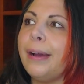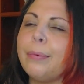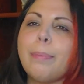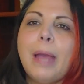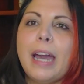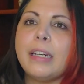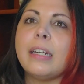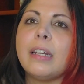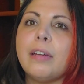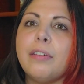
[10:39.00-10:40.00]

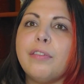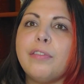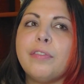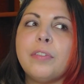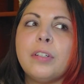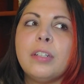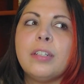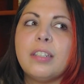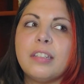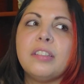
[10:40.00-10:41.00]
repetitive,
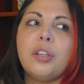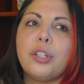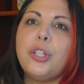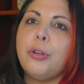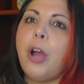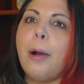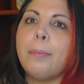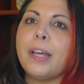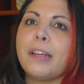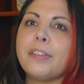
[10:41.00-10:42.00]
doesn't look too
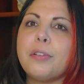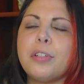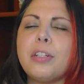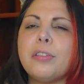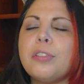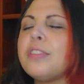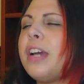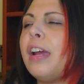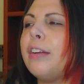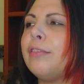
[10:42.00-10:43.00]
complex, so just
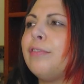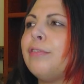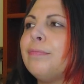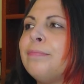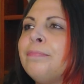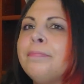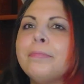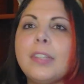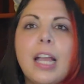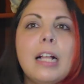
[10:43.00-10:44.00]
kind of
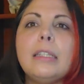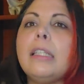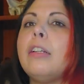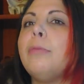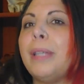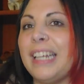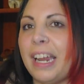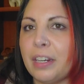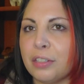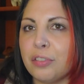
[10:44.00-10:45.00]
a little bit
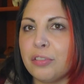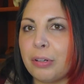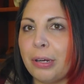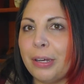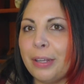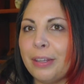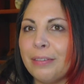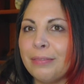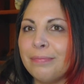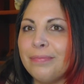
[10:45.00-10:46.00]
extra
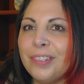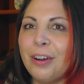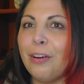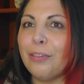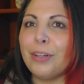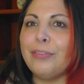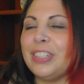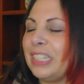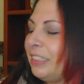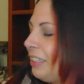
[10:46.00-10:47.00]
over a
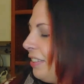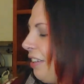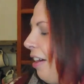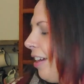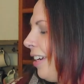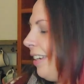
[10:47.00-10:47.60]
vanilla sock.